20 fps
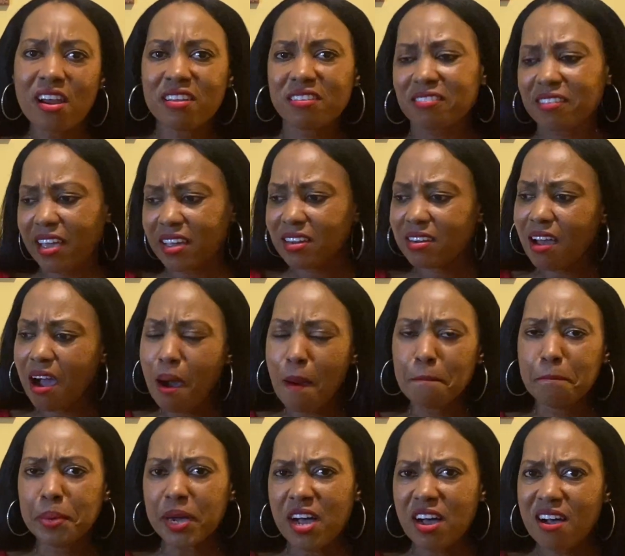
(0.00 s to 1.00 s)
he's getting
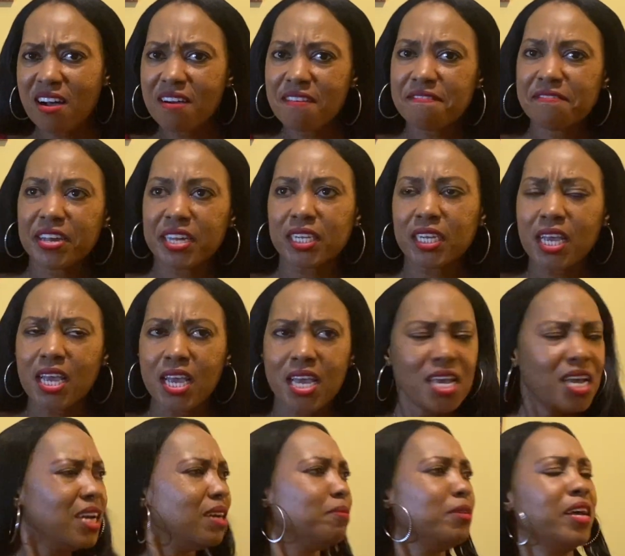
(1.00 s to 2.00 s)
all buff, and
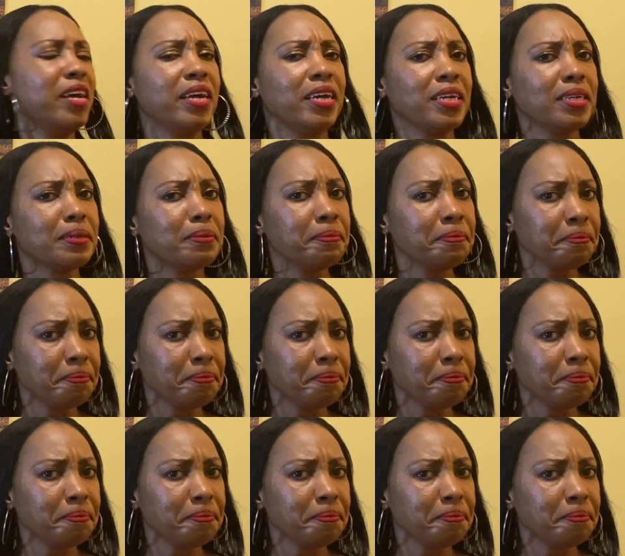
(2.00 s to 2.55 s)
I'm like,